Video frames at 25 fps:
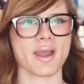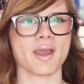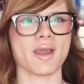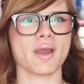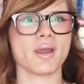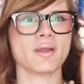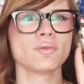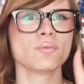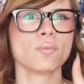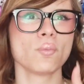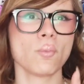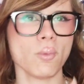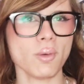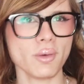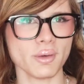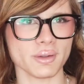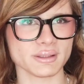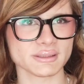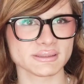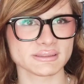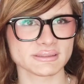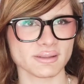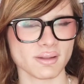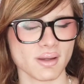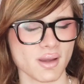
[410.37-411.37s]
And
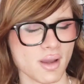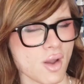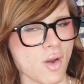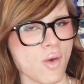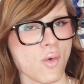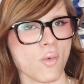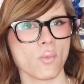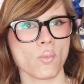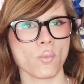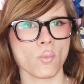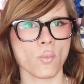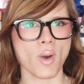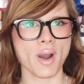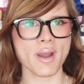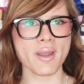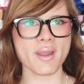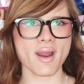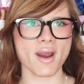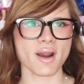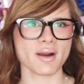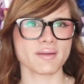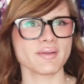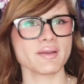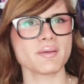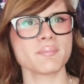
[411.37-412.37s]
worse, why
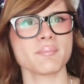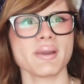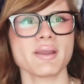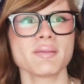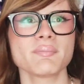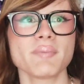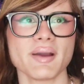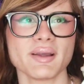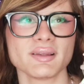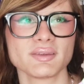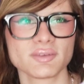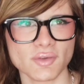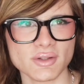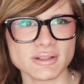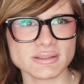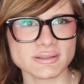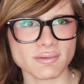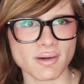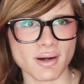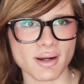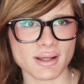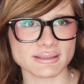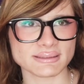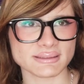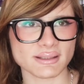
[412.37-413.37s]
are they made by Toys
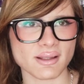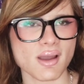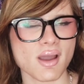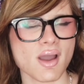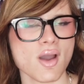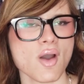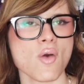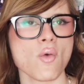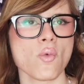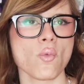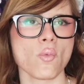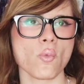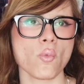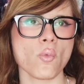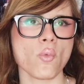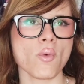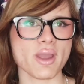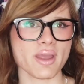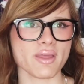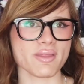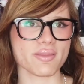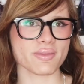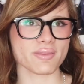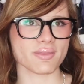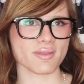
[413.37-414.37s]
R Us
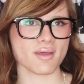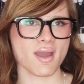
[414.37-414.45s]
with